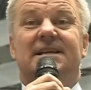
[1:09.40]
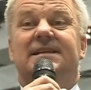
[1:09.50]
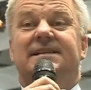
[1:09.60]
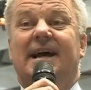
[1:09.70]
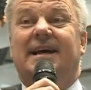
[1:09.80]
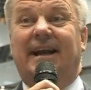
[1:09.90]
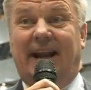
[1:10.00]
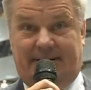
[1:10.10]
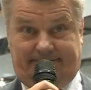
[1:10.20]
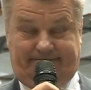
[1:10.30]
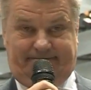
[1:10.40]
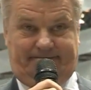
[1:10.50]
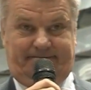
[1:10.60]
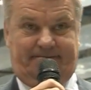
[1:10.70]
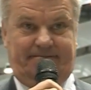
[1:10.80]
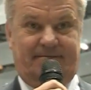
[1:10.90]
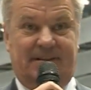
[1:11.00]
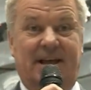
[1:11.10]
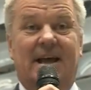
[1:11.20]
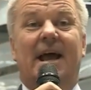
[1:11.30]
Secondly,
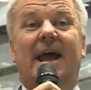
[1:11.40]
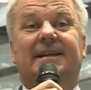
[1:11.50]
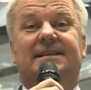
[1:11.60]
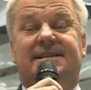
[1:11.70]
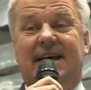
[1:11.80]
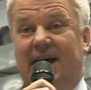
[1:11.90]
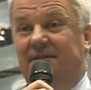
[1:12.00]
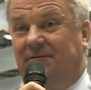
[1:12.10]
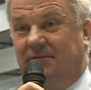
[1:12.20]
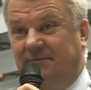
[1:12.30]
it's safe